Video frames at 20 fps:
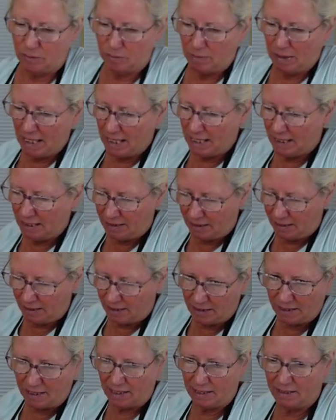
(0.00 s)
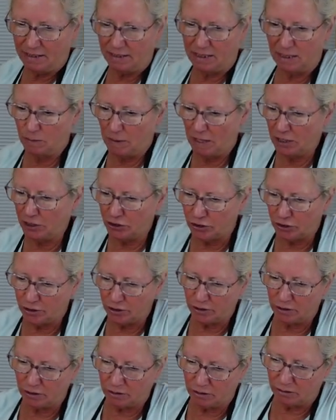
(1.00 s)
made in a
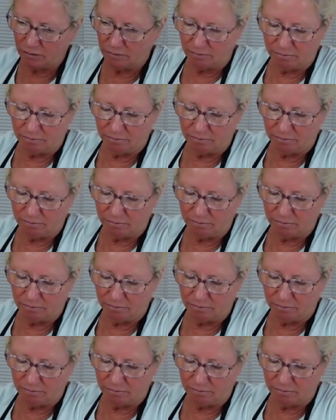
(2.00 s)
special